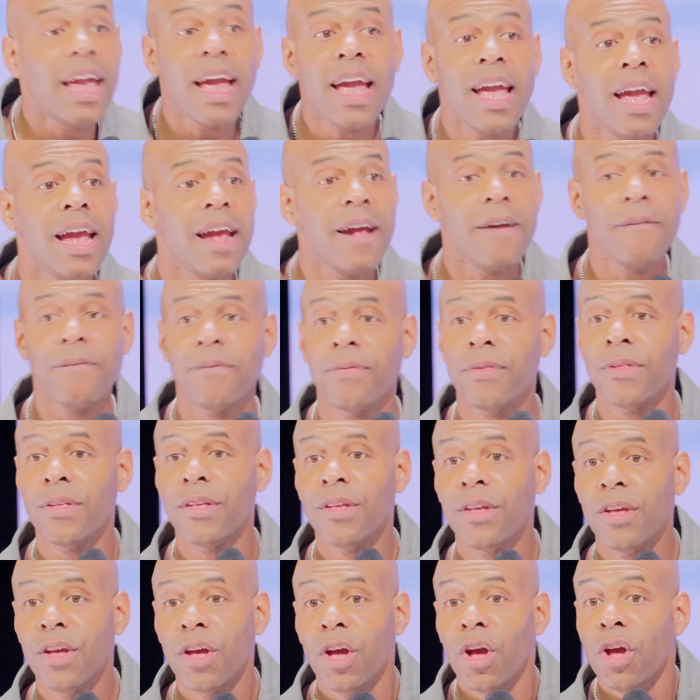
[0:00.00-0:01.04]
king,
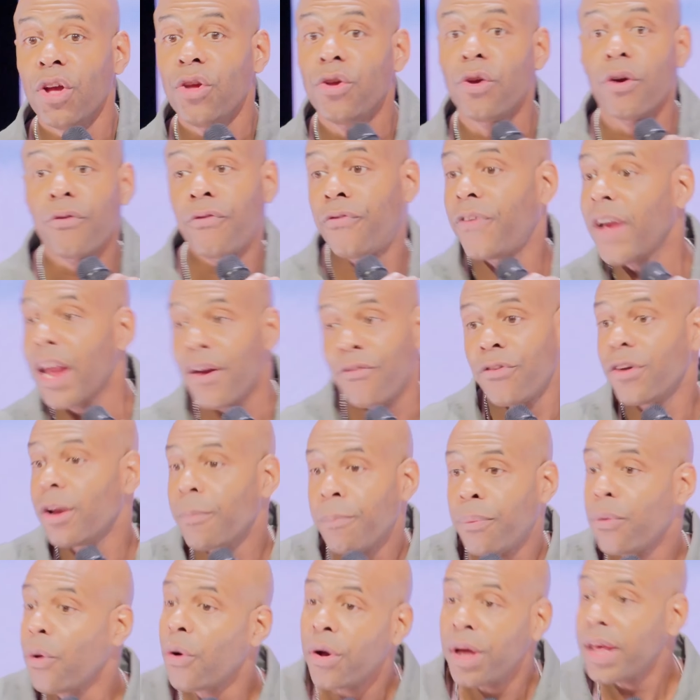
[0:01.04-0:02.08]
your favorite
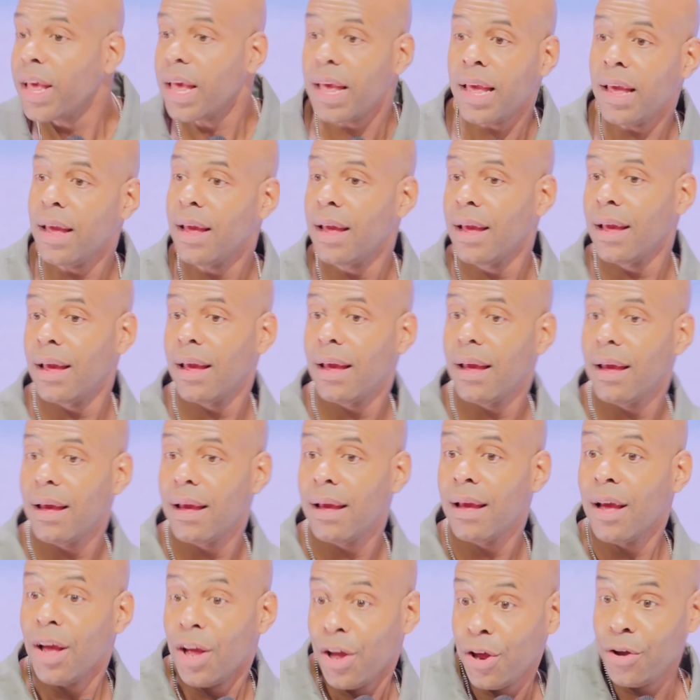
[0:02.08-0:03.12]
employee,
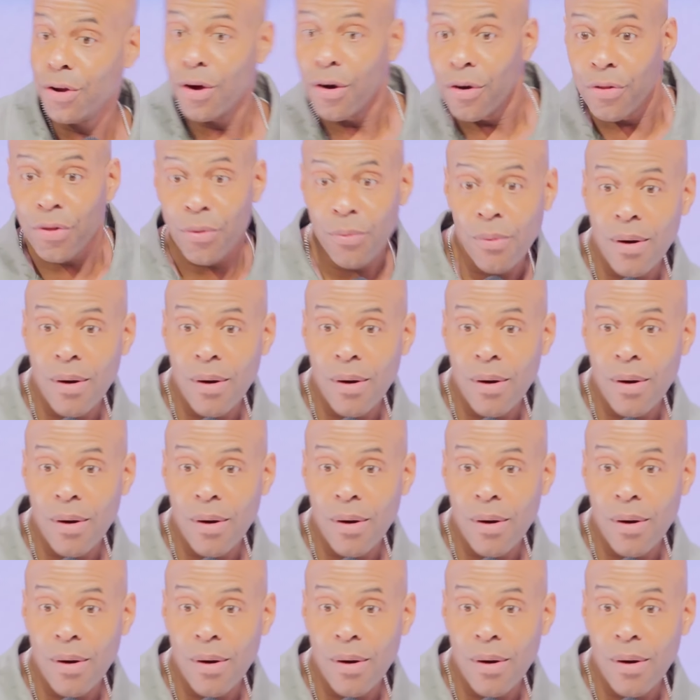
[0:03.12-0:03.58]
you know the